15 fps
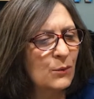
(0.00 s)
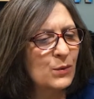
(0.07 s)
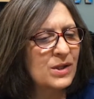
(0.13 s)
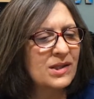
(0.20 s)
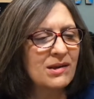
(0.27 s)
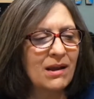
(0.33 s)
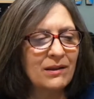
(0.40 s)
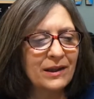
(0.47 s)

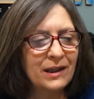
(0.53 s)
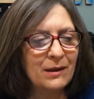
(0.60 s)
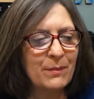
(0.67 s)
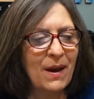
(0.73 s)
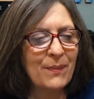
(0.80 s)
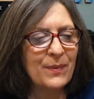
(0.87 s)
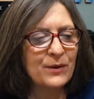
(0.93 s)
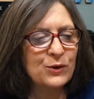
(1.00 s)
was selling them
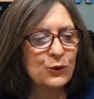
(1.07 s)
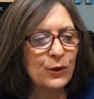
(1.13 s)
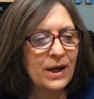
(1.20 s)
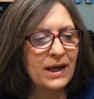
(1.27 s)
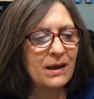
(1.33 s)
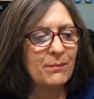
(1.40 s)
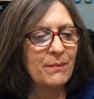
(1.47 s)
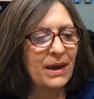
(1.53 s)
at the
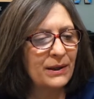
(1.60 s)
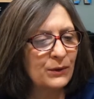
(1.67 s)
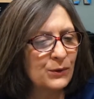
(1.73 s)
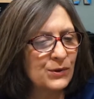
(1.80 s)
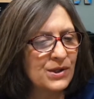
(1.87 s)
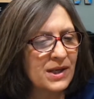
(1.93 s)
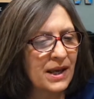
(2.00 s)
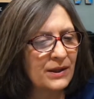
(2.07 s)
Drake
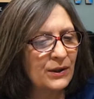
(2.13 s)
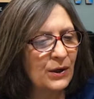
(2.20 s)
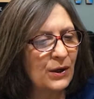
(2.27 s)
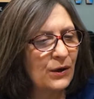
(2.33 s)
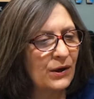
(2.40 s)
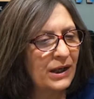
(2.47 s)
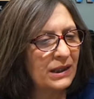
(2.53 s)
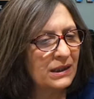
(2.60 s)
Medical
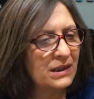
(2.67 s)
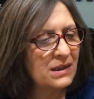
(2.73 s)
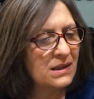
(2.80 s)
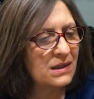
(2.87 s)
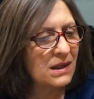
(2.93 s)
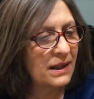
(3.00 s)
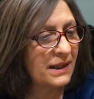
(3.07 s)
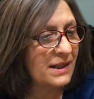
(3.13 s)
Center in,
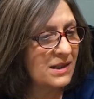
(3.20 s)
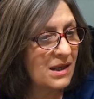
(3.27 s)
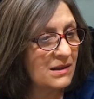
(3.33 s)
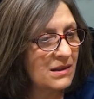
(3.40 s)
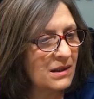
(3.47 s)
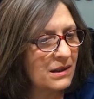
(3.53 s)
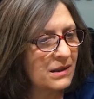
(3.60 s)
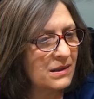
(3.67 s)
I guess
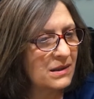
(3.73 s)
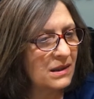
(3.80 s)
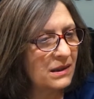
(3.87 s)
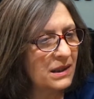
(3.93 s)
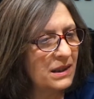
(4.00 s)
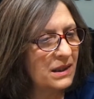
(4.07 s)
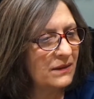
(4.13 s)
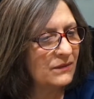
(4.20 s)
that's in
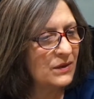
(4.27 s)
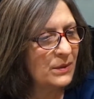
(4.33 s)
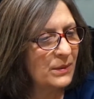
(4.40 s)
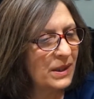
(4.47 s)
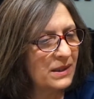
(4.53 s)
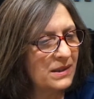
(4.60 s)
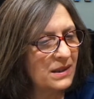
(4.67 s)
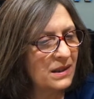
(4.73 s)
Kentucky. I have no
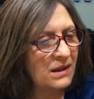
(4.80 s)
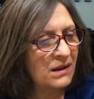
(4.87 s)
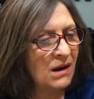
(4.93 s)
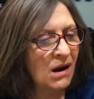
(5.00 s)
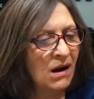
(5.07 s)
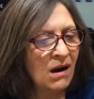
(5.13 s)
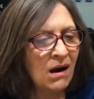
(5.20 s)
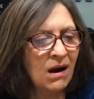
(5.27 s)
idea.
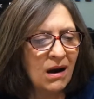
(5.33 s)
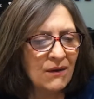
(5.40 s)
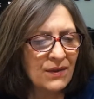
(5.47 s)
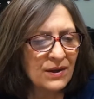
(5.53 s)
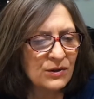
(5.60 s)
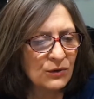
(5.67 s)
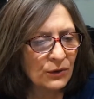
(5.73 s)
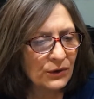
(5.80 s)
Oh,
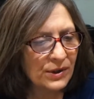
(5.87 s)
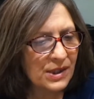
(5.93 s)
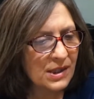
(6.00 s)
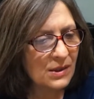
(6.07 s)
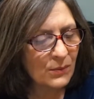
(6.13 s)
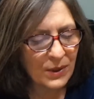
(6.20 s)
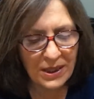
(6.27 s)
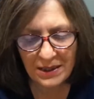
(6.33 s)
that's really
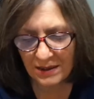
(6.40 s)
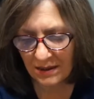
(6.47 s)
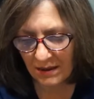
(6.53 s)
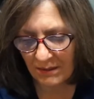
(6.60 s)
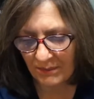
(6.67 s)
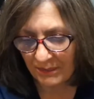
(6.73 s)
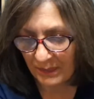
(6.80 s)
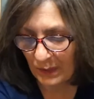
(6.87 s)

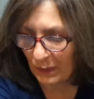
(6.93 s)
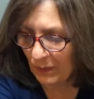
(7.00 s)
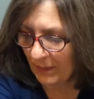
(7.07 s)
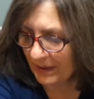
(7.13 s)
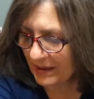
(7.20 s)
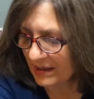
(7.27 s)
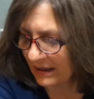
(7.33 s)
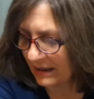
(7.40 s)
sweet. Oh, I'm
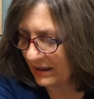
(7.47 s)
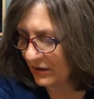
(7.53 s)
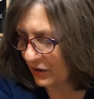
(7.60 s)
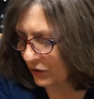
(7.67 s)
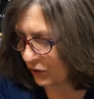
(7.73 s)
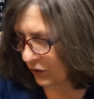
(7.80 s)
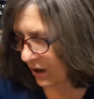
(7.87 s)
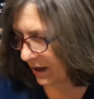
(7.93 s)
excited
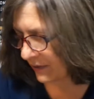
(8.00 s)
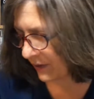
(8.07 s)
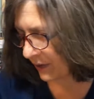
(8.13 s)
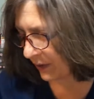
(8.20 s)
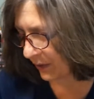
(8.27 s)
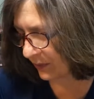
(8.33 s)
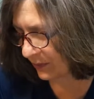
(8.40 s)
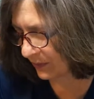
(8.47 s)
to try
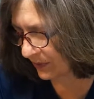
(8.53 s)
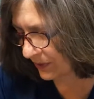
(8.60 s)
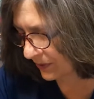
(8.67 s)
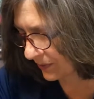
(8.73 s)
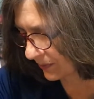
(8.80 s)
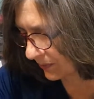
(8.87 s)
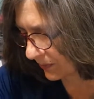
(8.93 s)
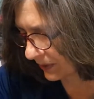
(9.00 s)

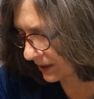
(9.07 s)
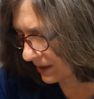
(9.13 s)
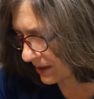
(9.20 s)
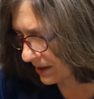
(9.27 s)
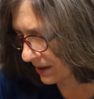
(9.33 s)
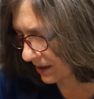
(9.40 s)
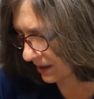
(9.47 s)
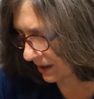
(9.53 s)
those. What
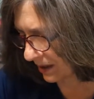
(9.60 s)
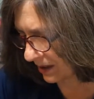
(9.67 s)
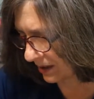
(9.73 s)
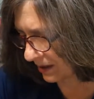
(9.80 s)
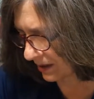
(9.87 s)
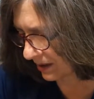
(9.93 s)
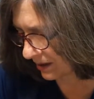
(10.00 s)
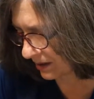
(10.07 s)
is
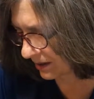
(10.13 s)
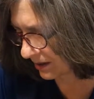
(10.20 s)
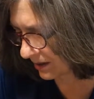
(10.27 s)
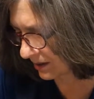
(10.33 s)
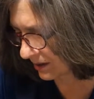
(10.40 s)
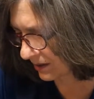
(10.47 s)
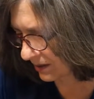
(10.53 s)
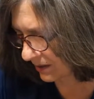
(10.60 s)

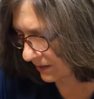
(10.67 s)
this?